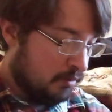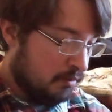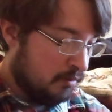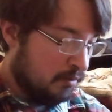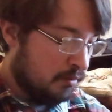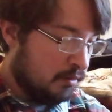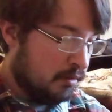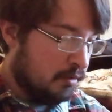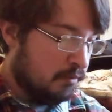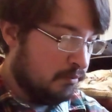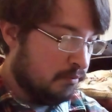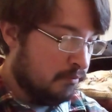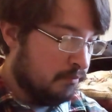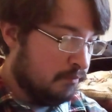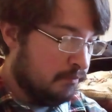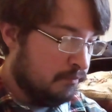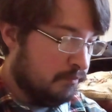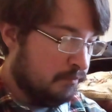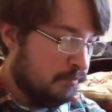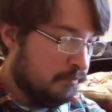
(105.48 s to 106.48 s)
Or,
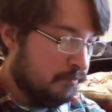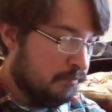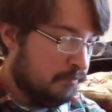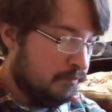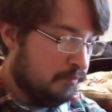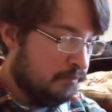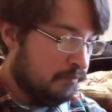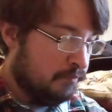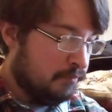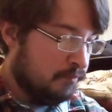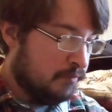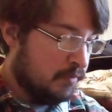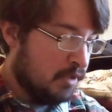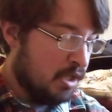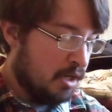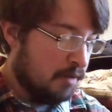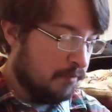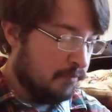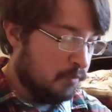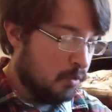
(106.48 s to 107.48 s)

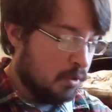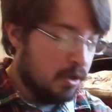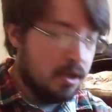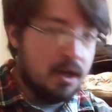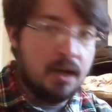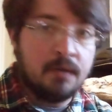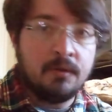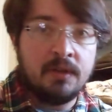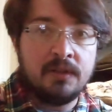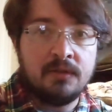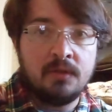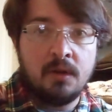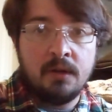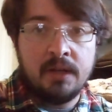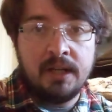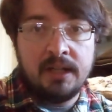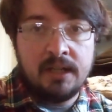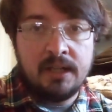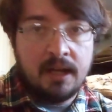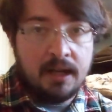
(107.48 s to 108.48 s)
yeah,
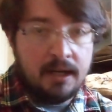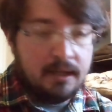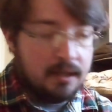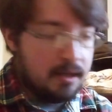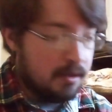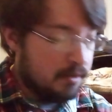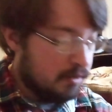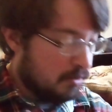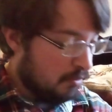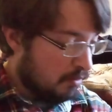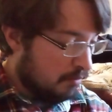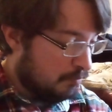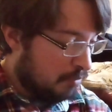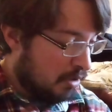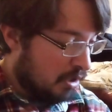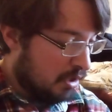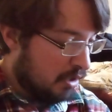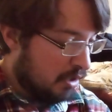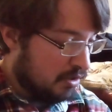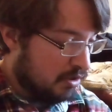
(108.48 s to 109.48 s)
439. I do
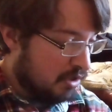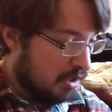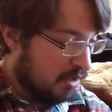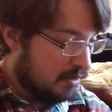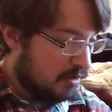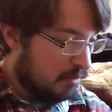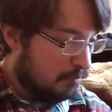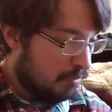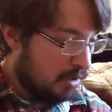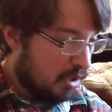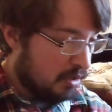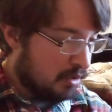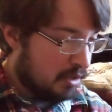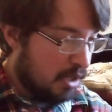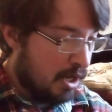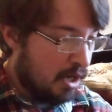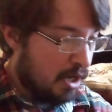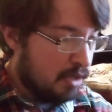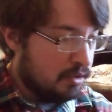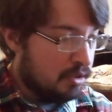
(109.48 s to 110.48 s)
apologize about
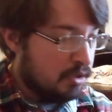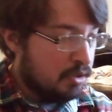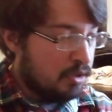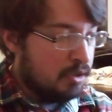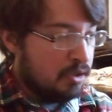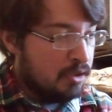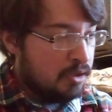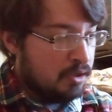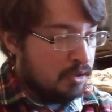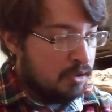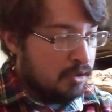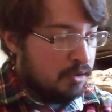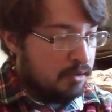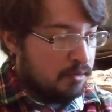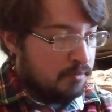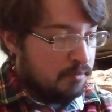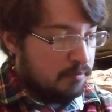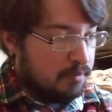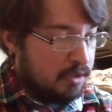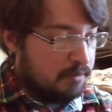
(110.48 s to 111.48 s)
that.
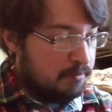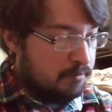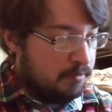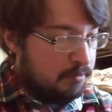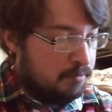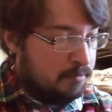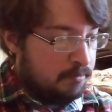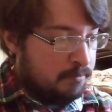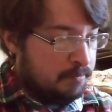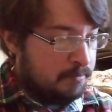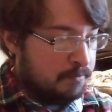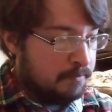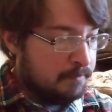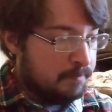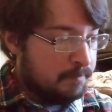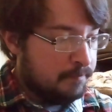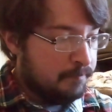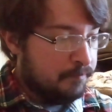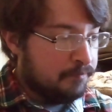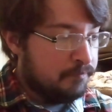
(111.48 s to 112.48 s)
But
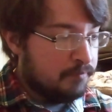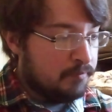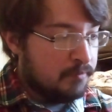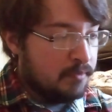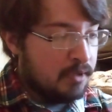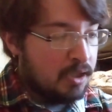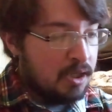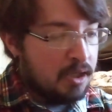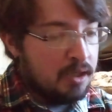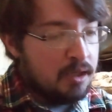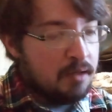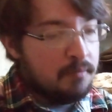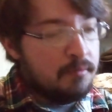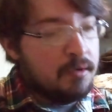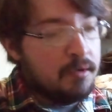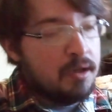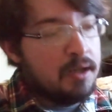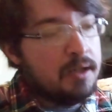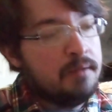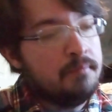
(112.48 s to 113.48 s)

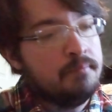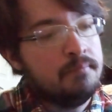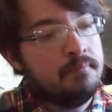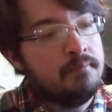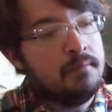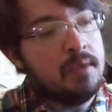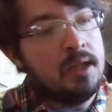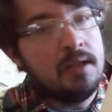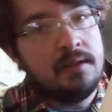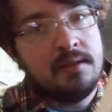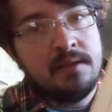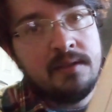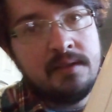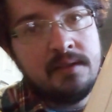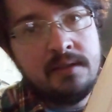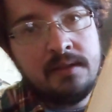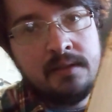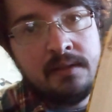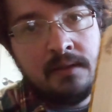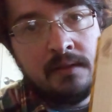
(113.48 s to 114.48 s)
anyway,
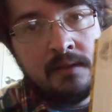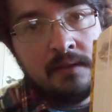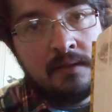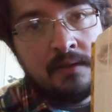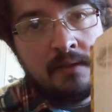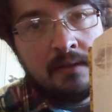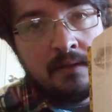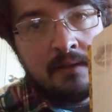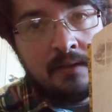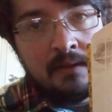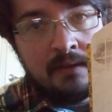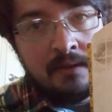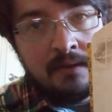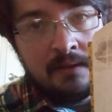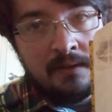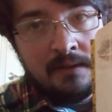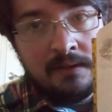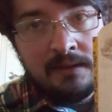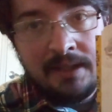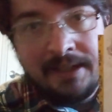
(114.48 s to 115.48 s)
it's
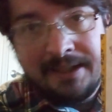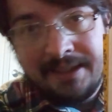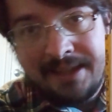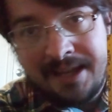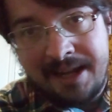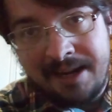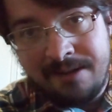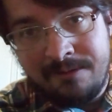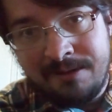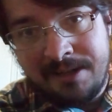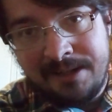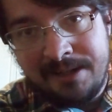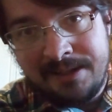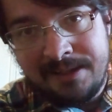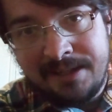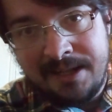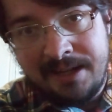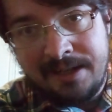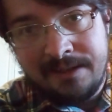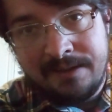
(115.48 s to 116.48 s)
like that right
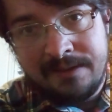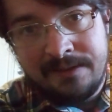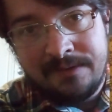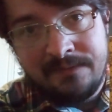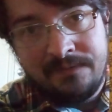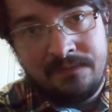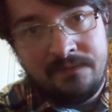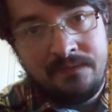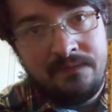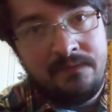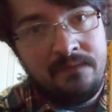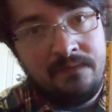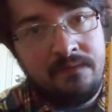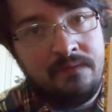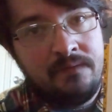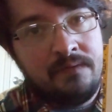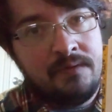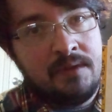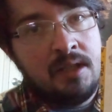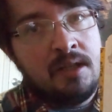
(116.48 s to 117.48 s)
there.
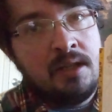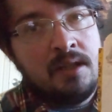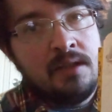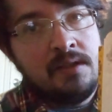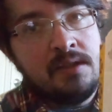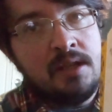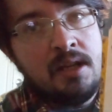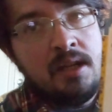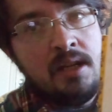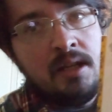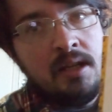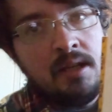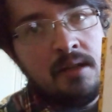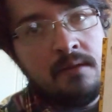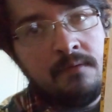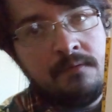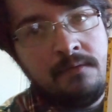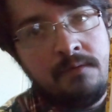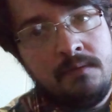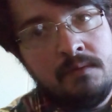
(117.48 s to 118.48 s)
See,
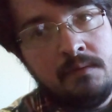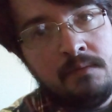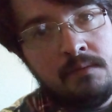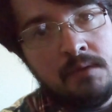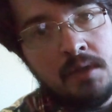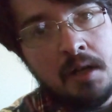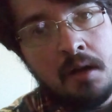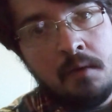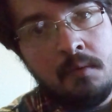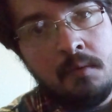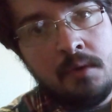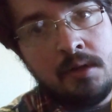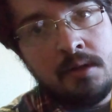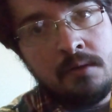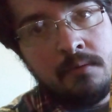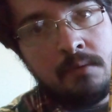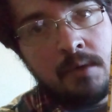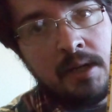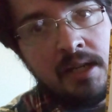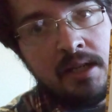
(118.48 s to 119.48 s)
if y'all want to
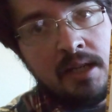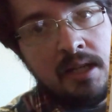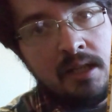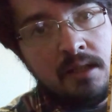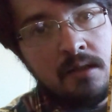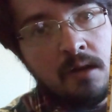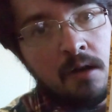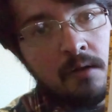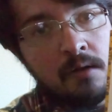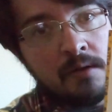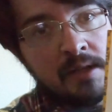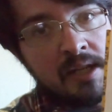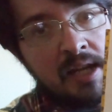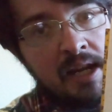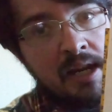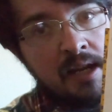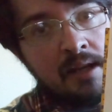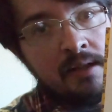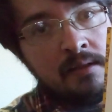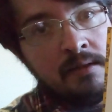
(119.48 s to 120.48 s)
read it, y'all
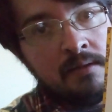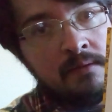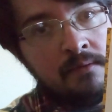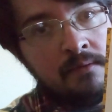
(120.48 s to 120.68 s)
can.